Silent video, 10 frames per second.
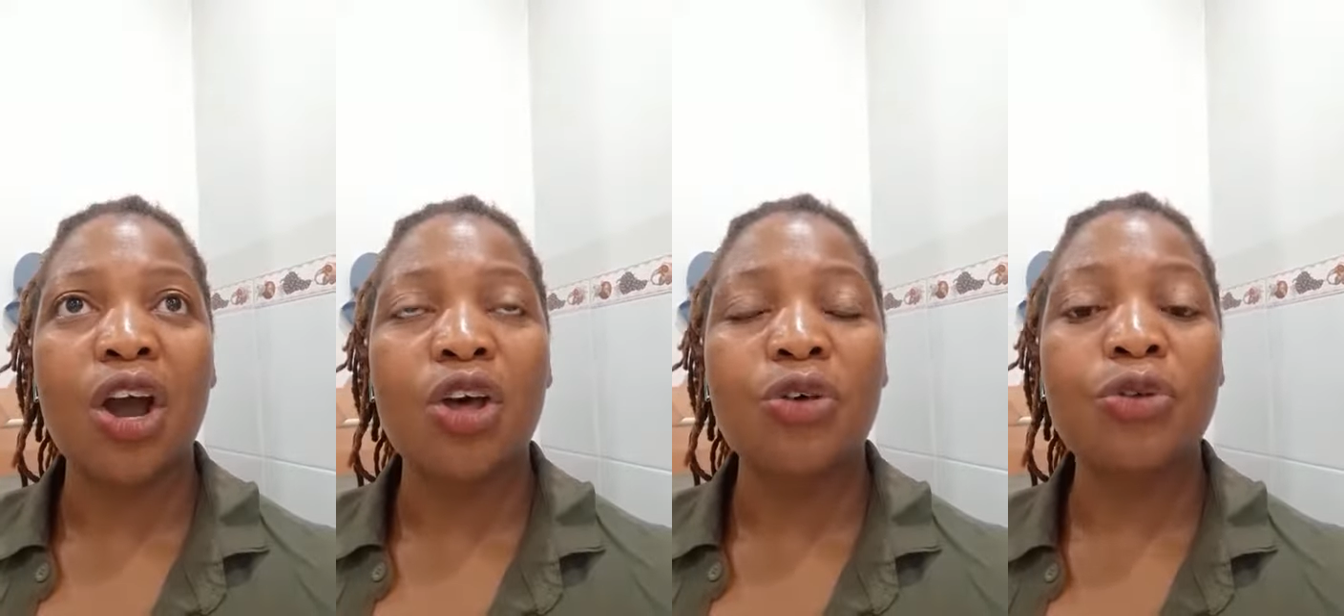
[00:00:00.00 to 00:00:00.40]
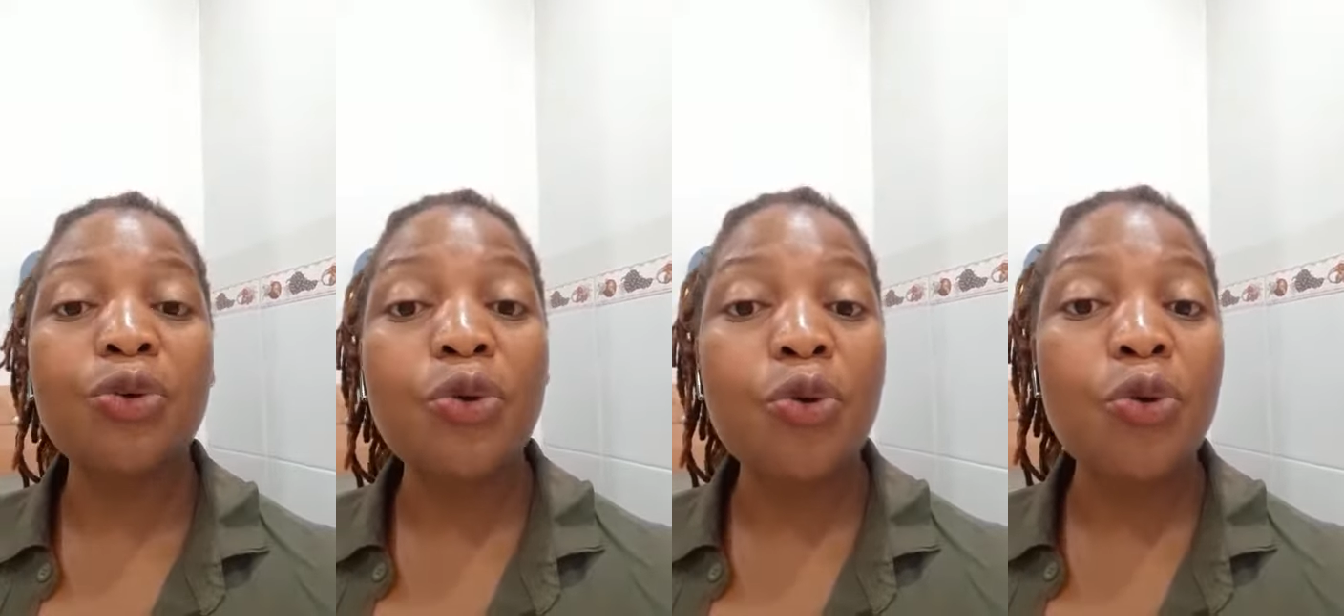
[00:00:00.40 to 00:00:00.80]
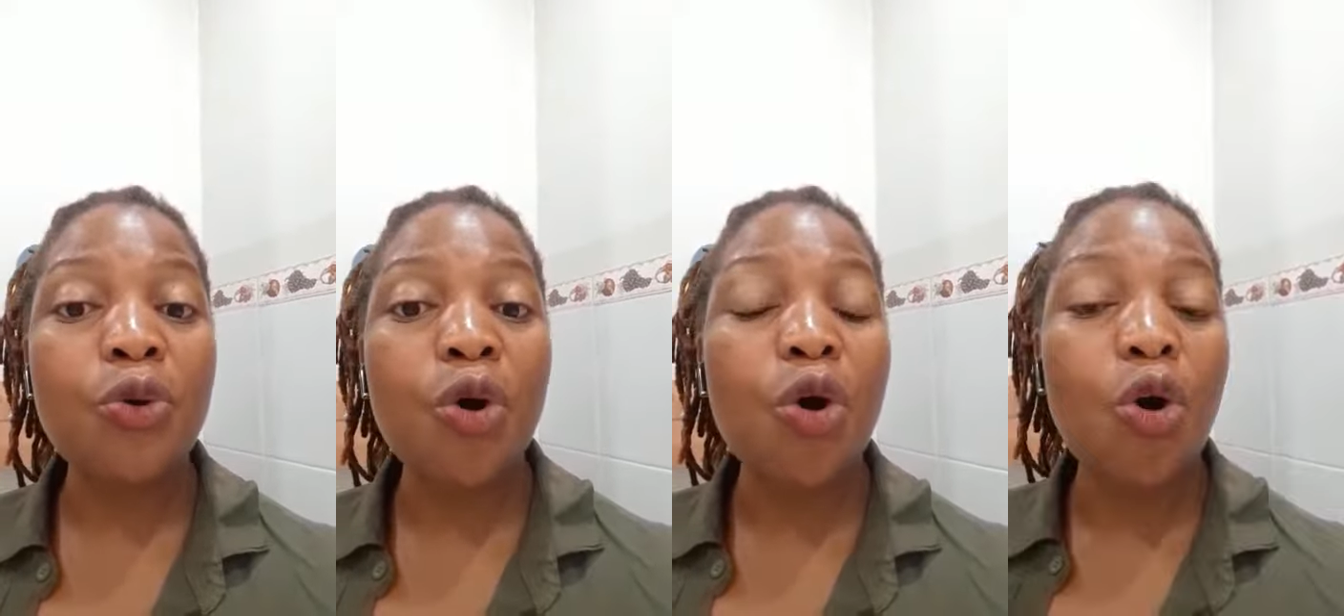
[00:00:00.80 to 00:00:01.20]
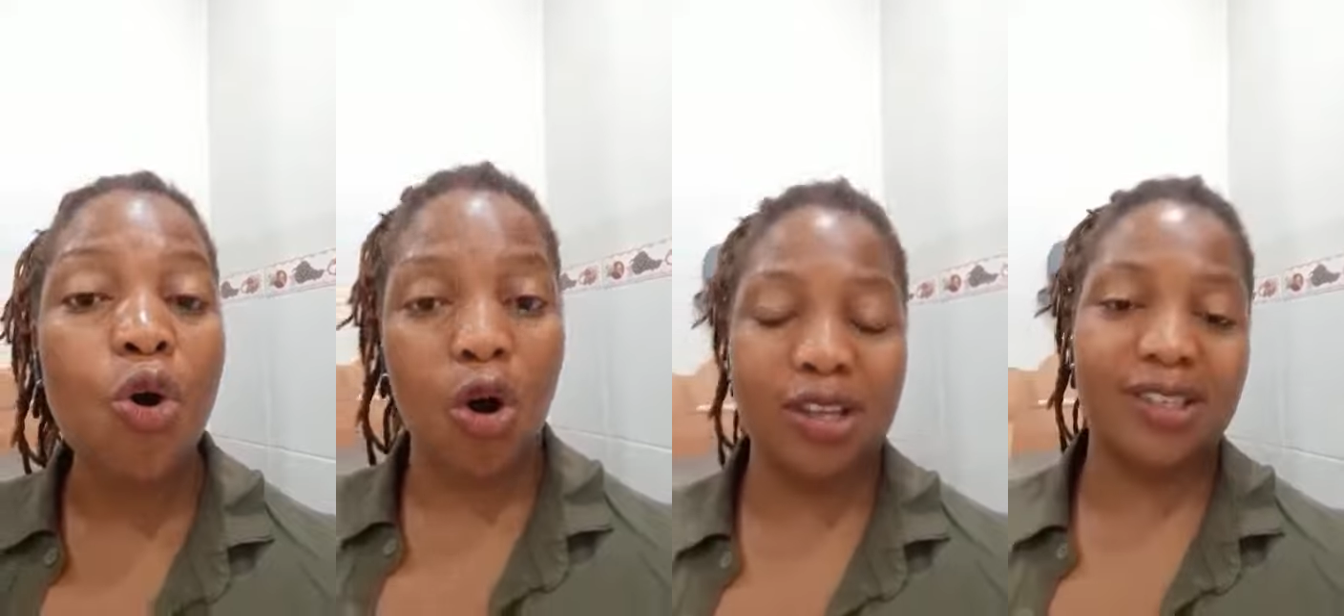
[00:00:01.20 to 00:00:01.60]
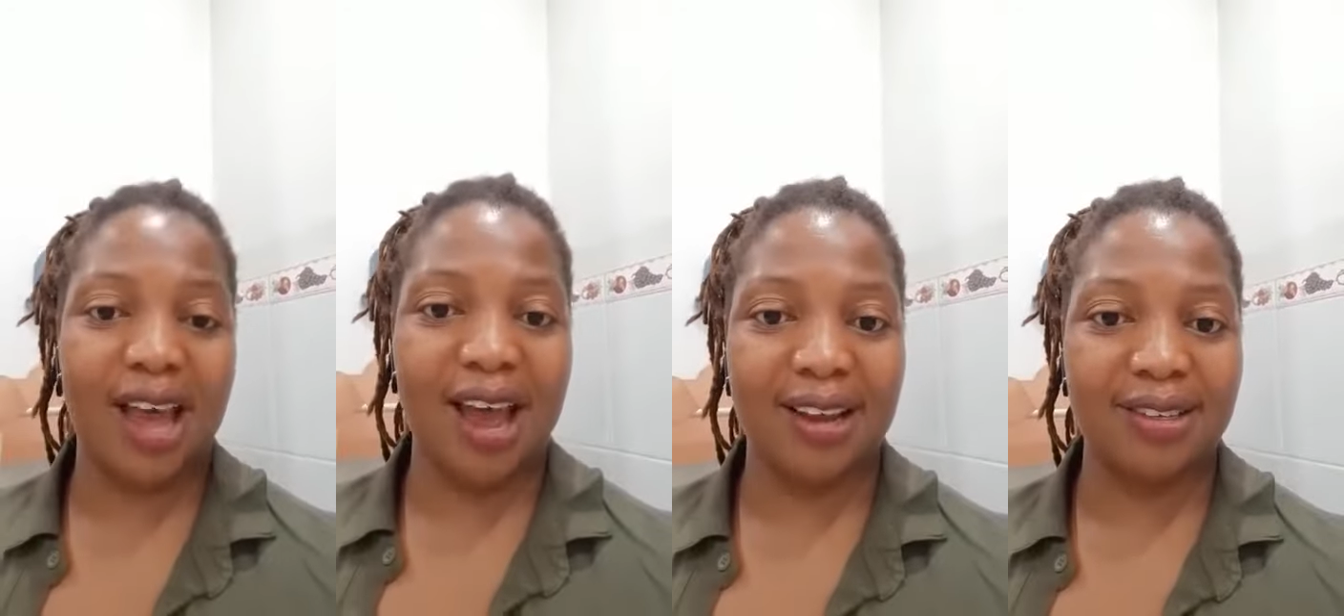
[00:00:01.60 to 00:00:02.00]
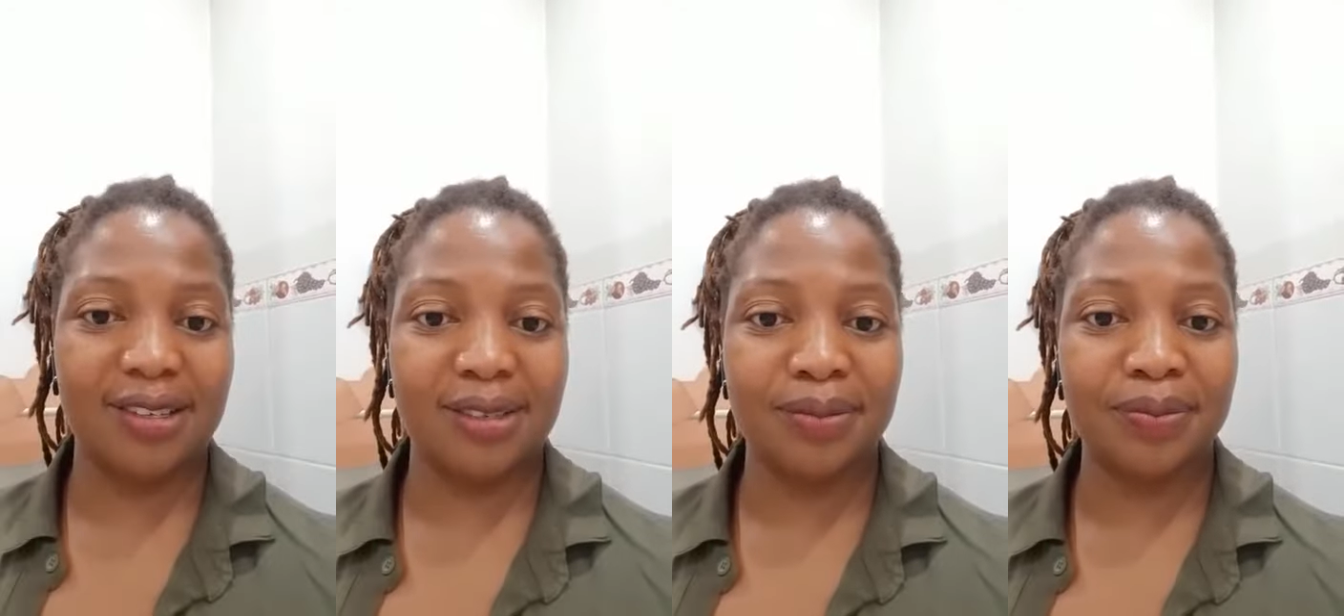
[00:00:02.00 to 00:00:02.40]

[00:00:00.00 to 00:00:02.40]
through God's eyes.